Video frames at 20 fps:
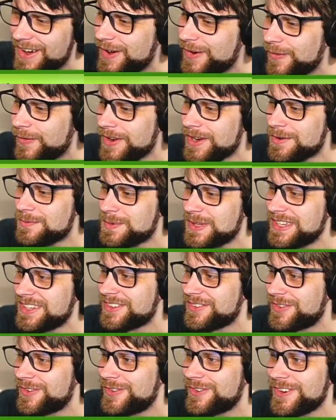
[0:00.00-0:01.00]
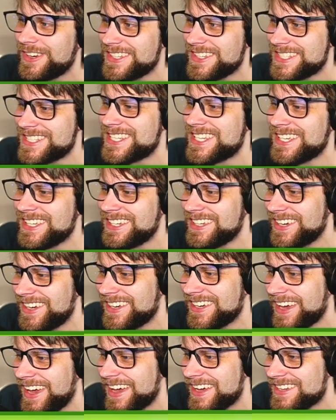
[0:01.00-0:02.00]
We are being
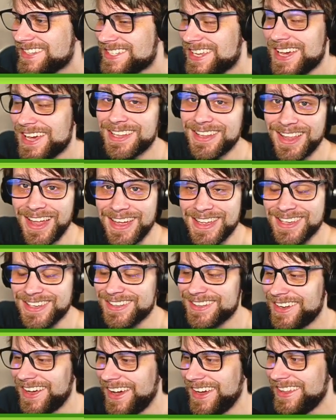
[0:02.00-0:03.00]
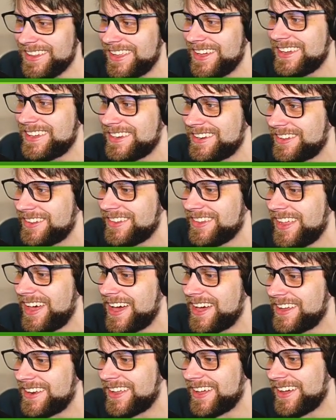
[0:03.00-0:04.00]
risky, guys. I like it. I like it a
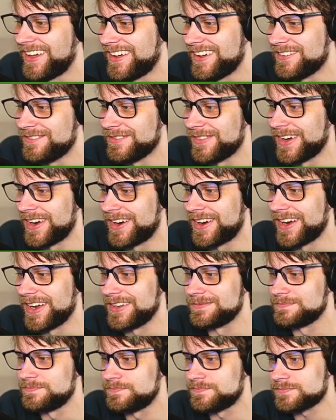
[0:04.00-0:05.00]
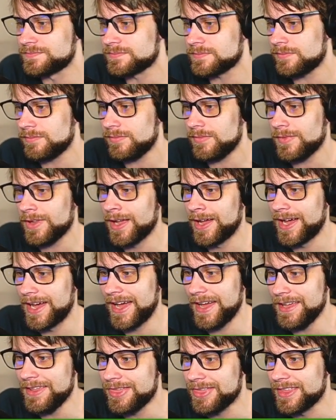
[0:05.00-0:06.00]
lot. All right.
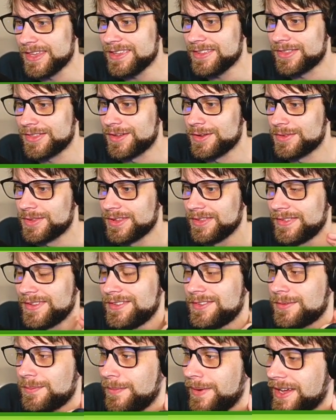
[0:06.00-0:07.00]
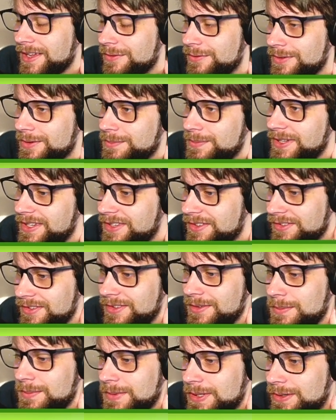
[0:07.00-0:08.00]
I think though that this might replace
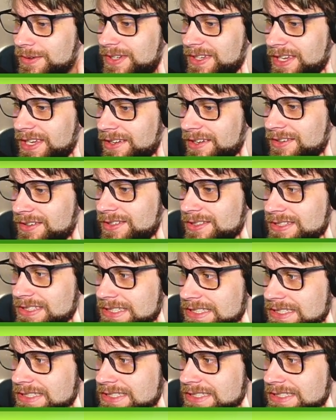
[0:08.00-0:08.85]
the Mew encounter.